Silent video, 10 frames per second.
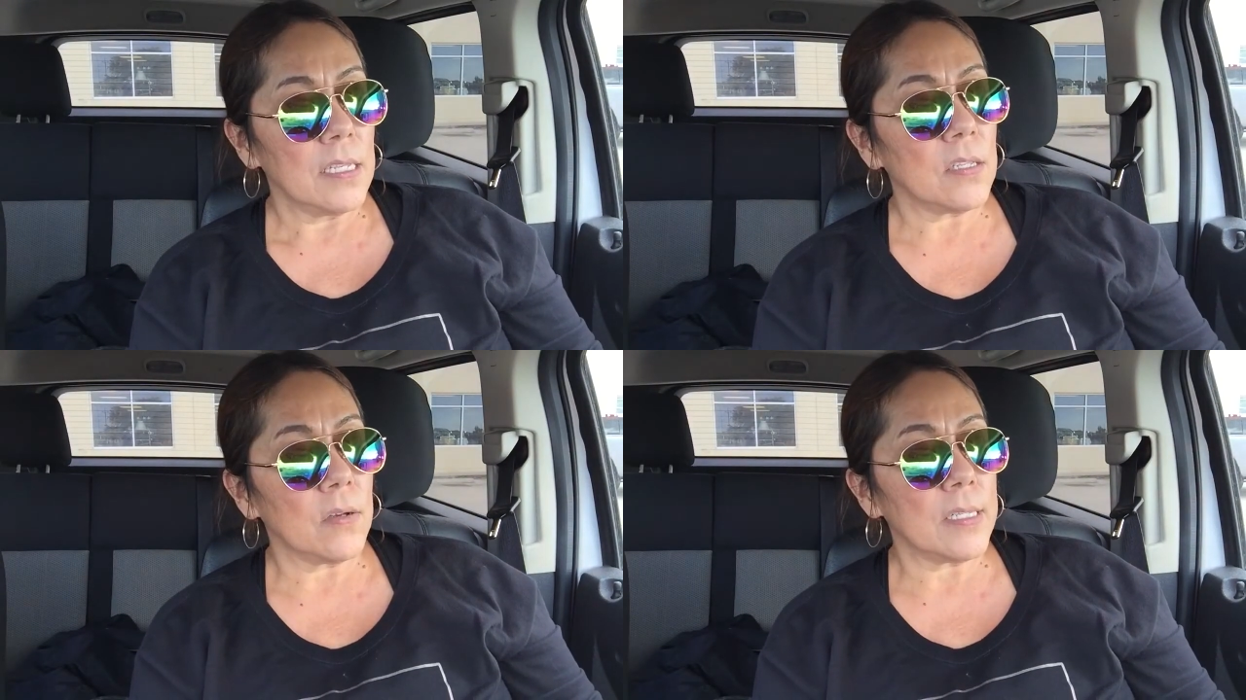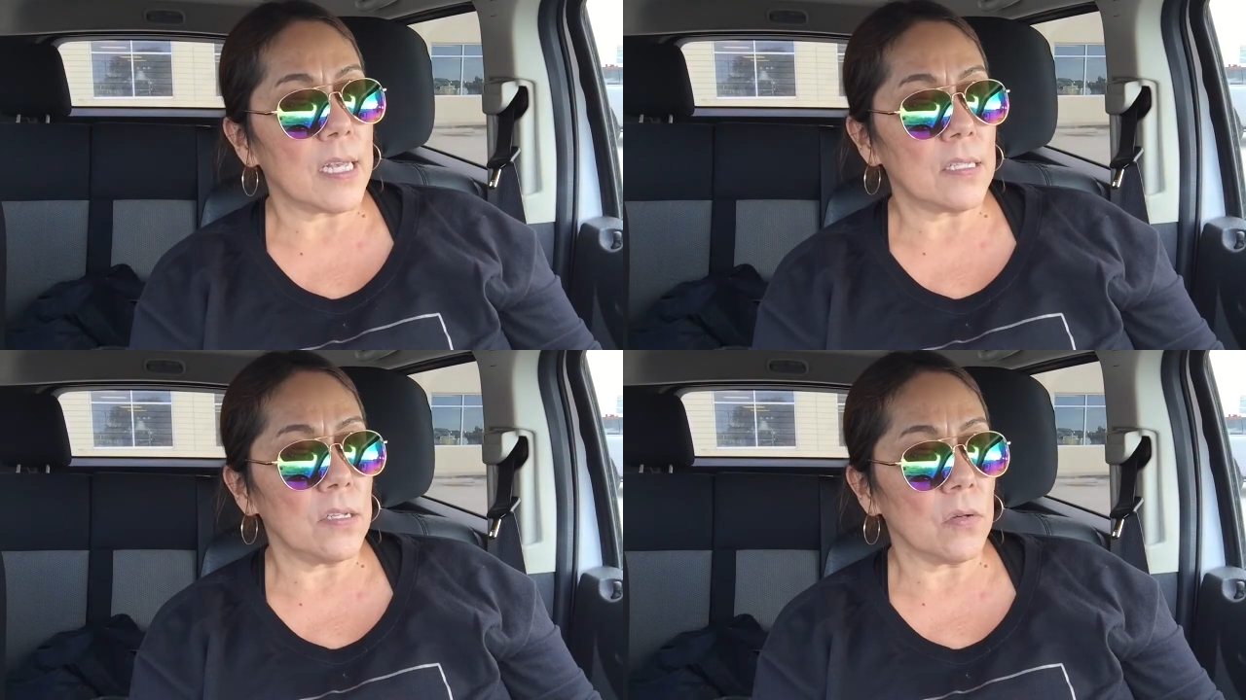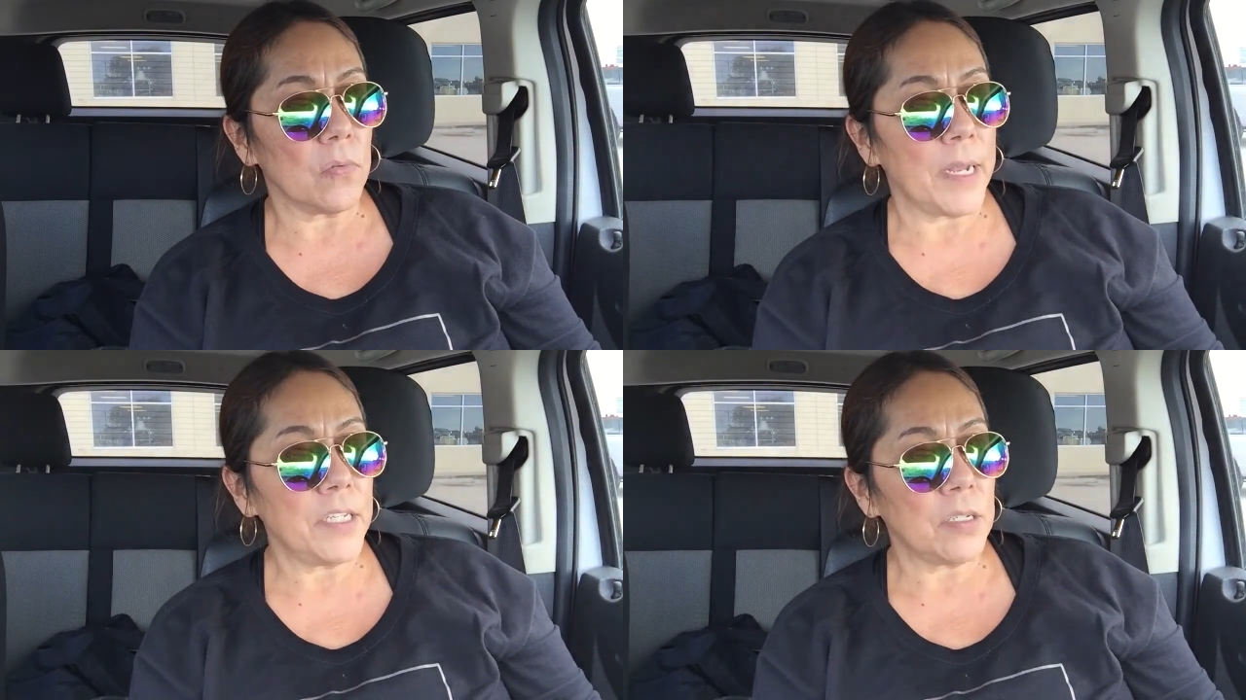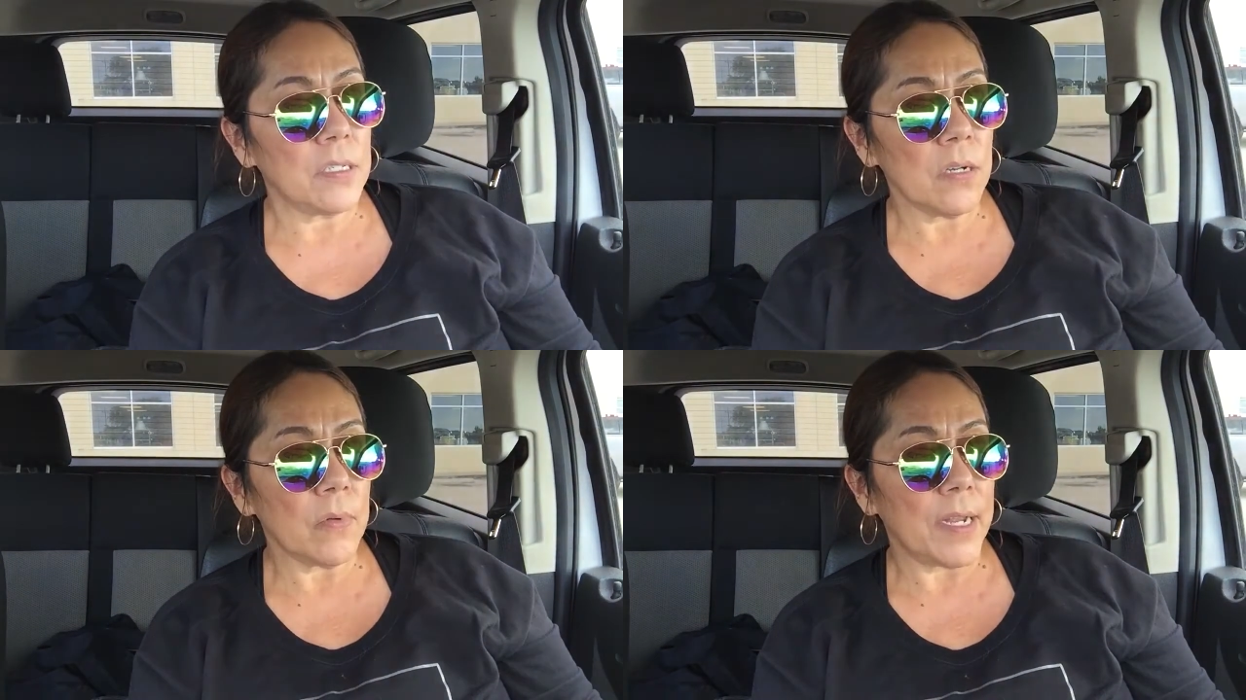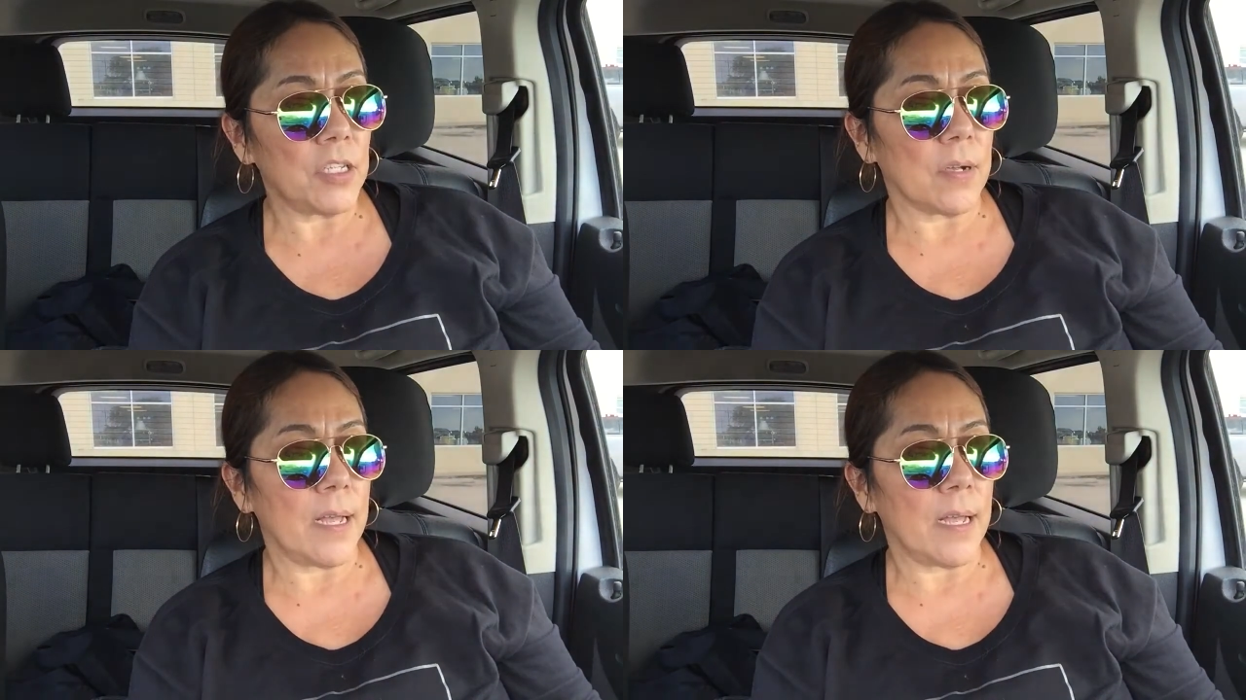So it says, Dear, Rach- Dear Rachel,